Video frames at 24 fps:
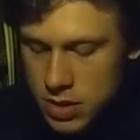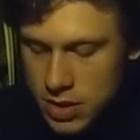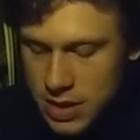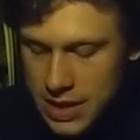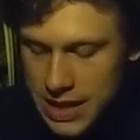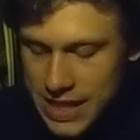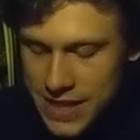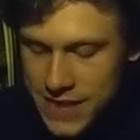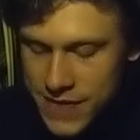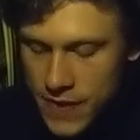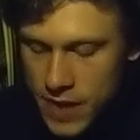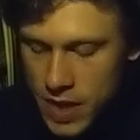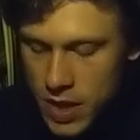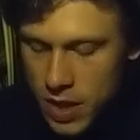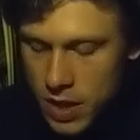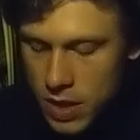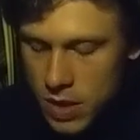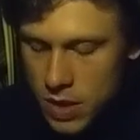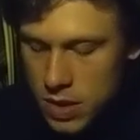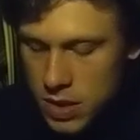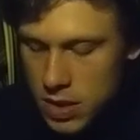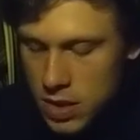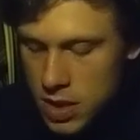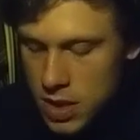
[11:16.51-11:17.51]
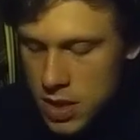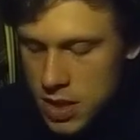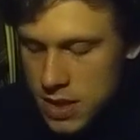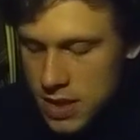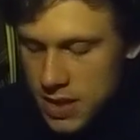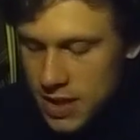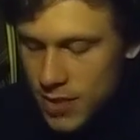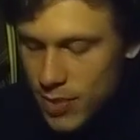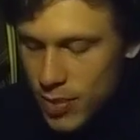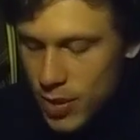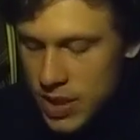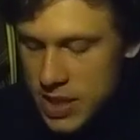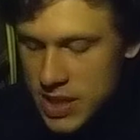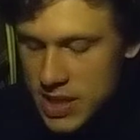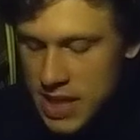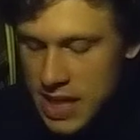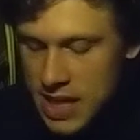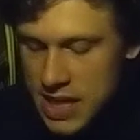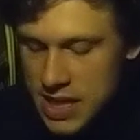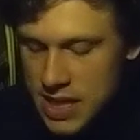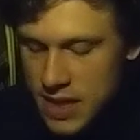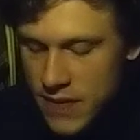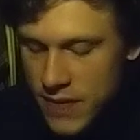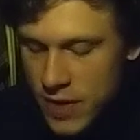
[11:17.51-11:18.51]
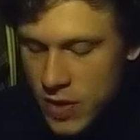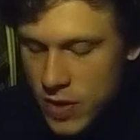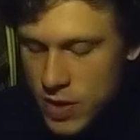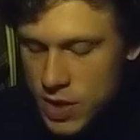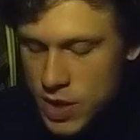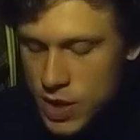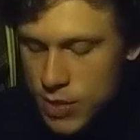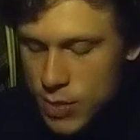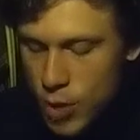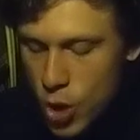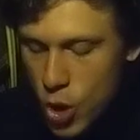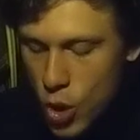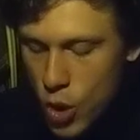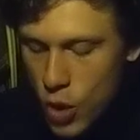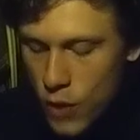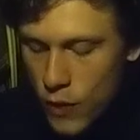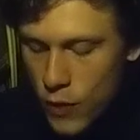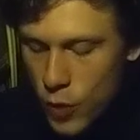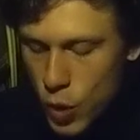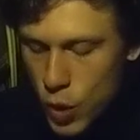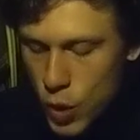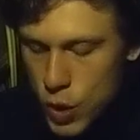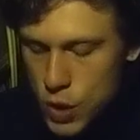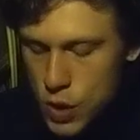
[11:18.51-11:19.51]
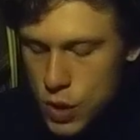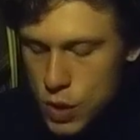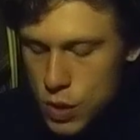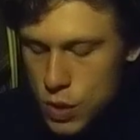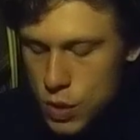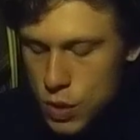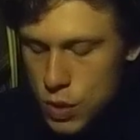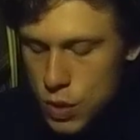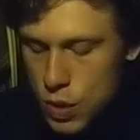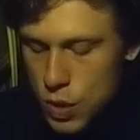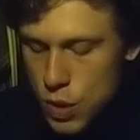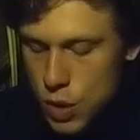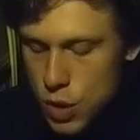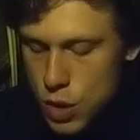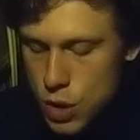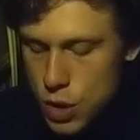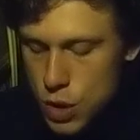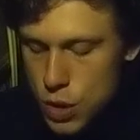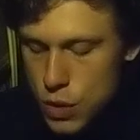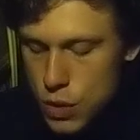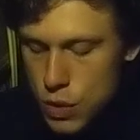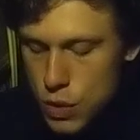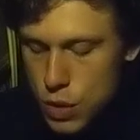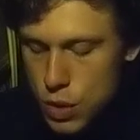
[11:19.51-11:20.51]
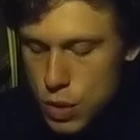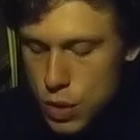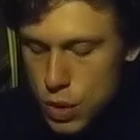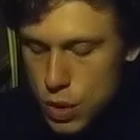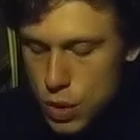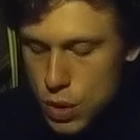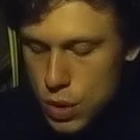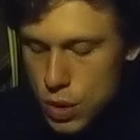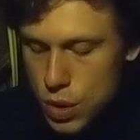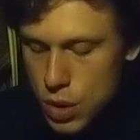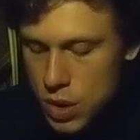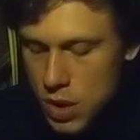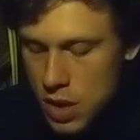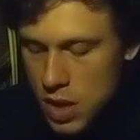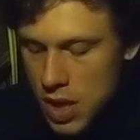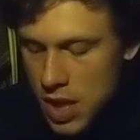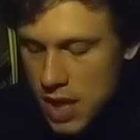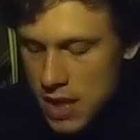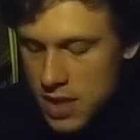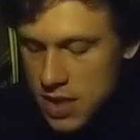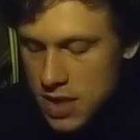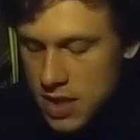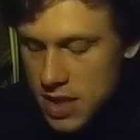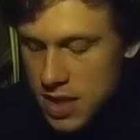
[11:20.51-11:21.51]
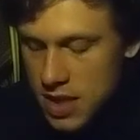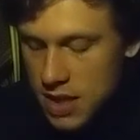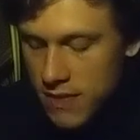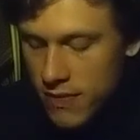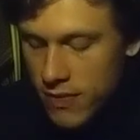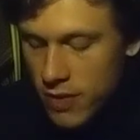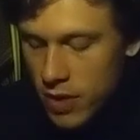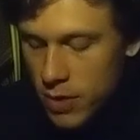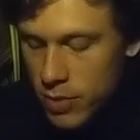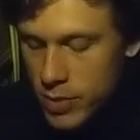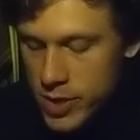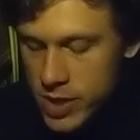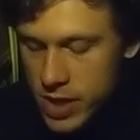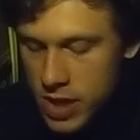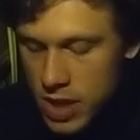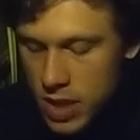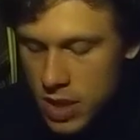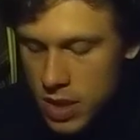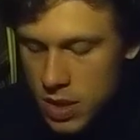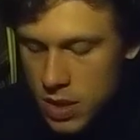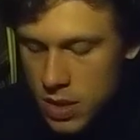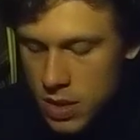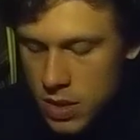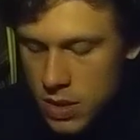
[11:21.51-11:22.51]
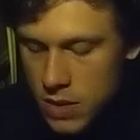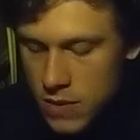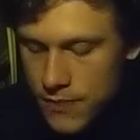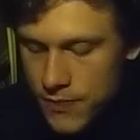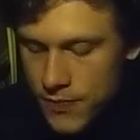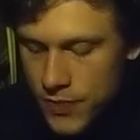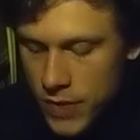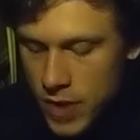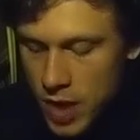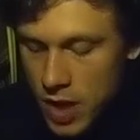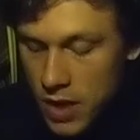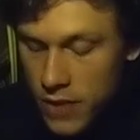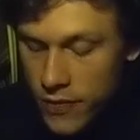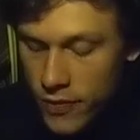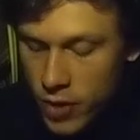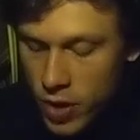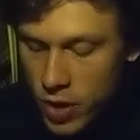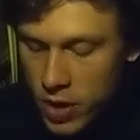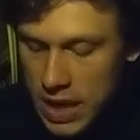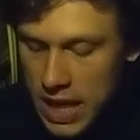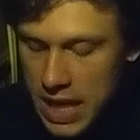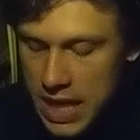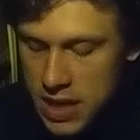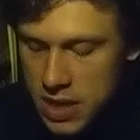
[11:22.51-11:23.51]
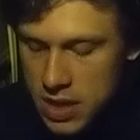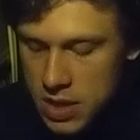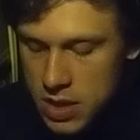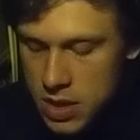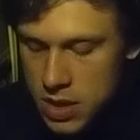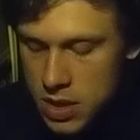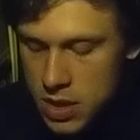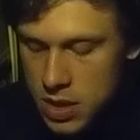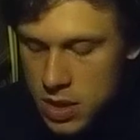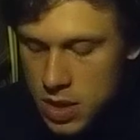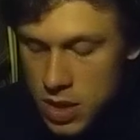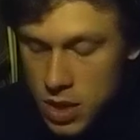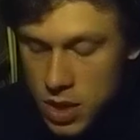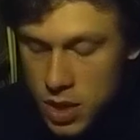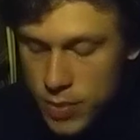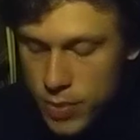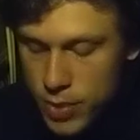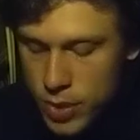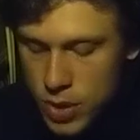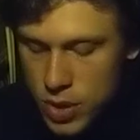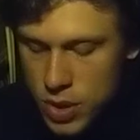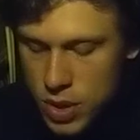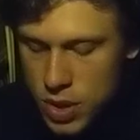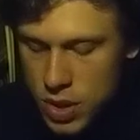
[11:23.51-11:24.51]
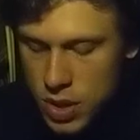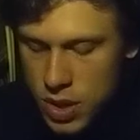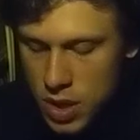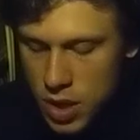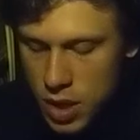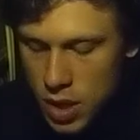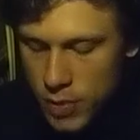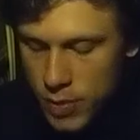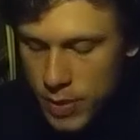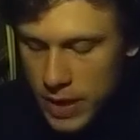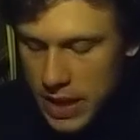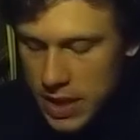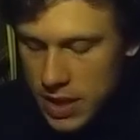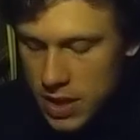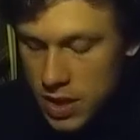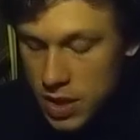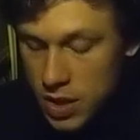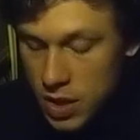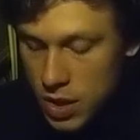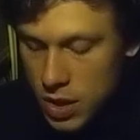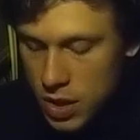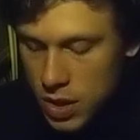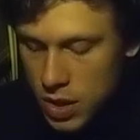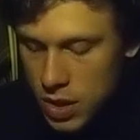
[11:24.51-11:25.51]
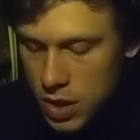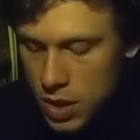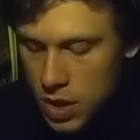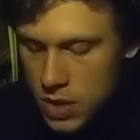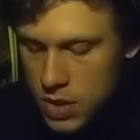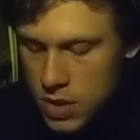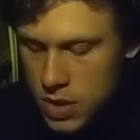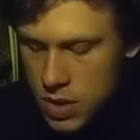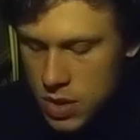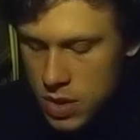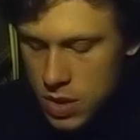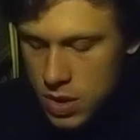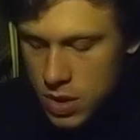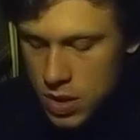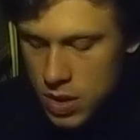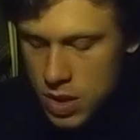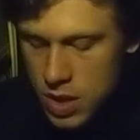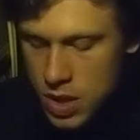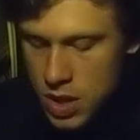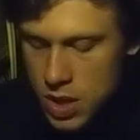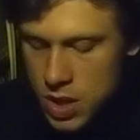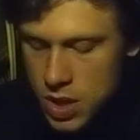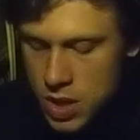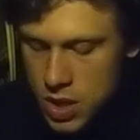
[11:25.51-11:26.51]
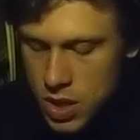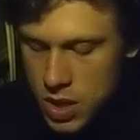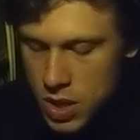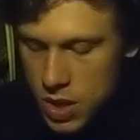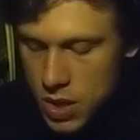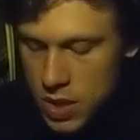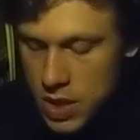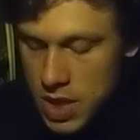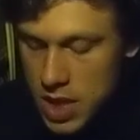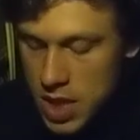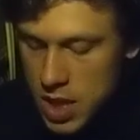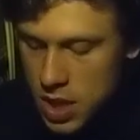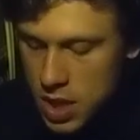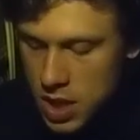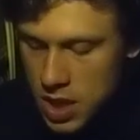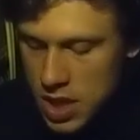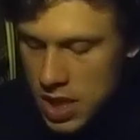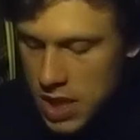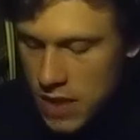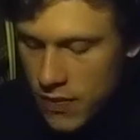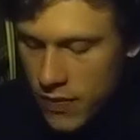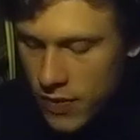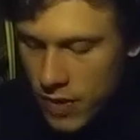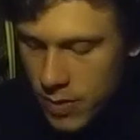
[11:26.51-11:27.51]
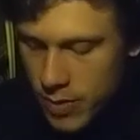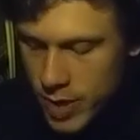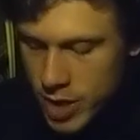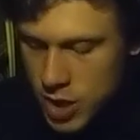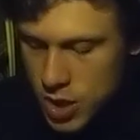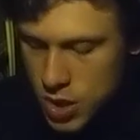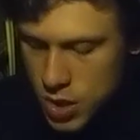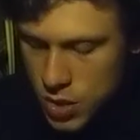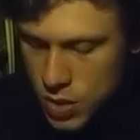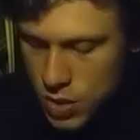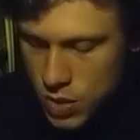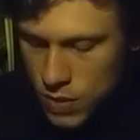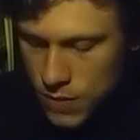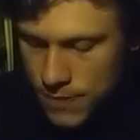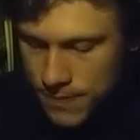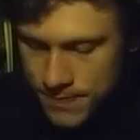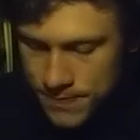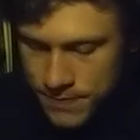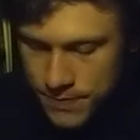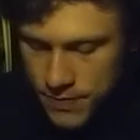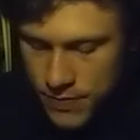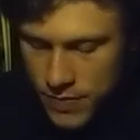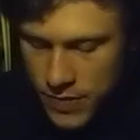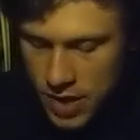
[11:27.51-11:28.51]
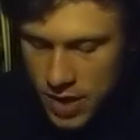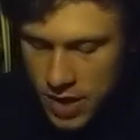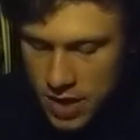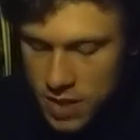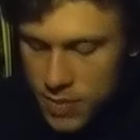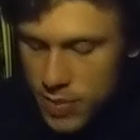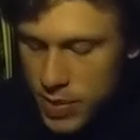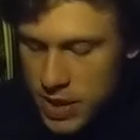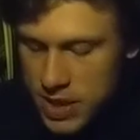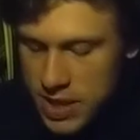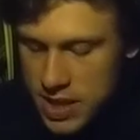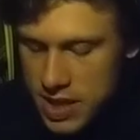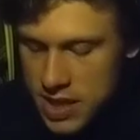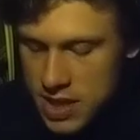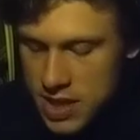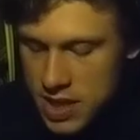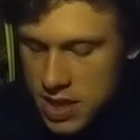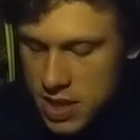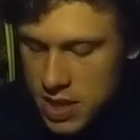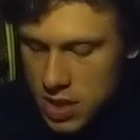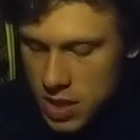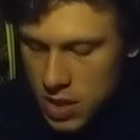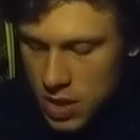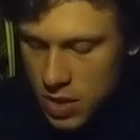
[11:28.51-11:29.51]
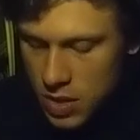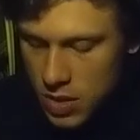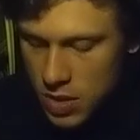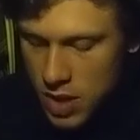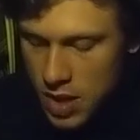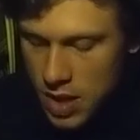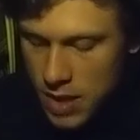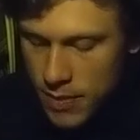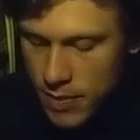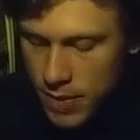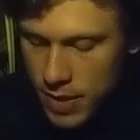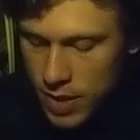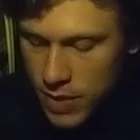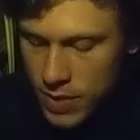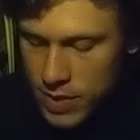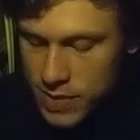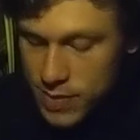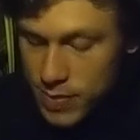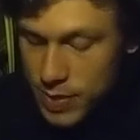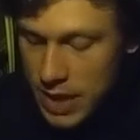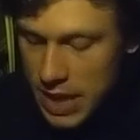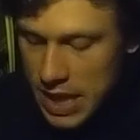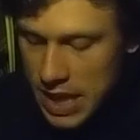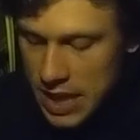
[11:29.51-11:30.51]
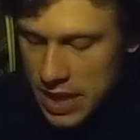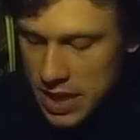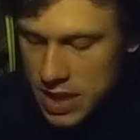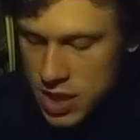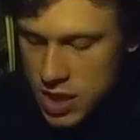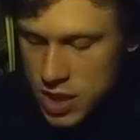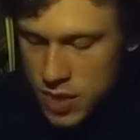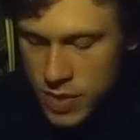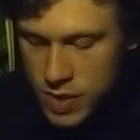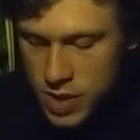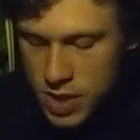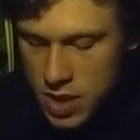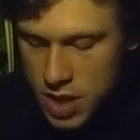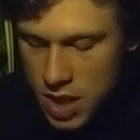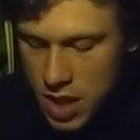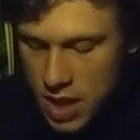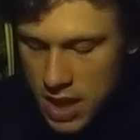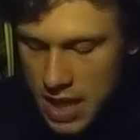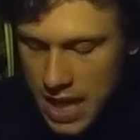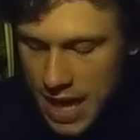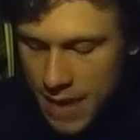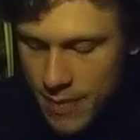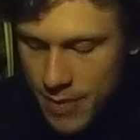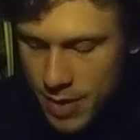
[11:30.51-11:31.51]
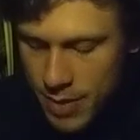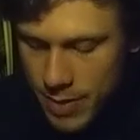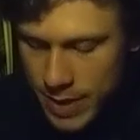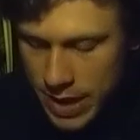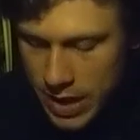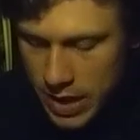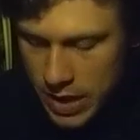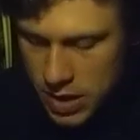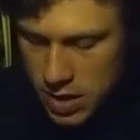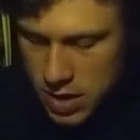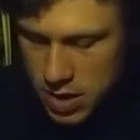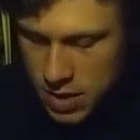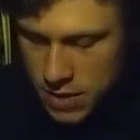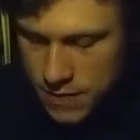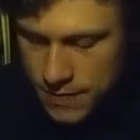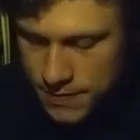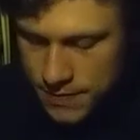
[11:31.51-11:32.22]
"Yes, father," said the princess in a very small voice. "Yes, father." And she sat the frog beside her. The frog asked her to push her plate closer so he could eat from it, too. The princess did so, but it was plain that she was not happy about it.